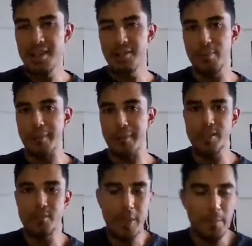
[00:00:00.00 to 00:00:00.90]
The problem
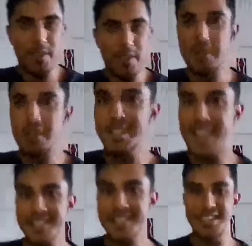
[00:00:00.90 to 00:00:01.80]
is the red pill community
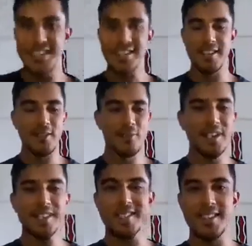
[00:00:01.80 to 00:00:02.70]
takes this as a
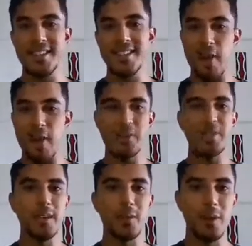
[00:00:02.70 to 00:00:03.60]
reason to not
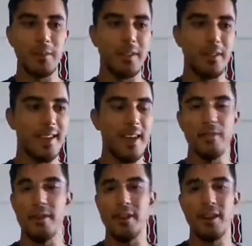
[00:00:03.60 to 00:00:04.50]
respect women or
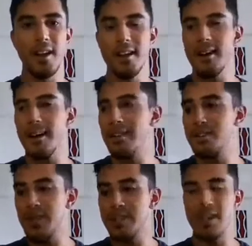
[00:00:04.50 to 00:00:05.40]
never
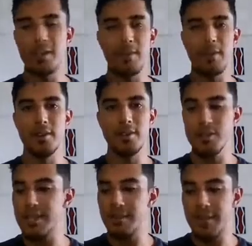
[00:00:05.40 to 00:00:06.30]
trust them or
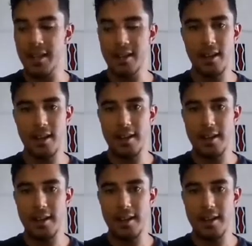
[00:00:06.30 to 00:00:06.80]
treat them like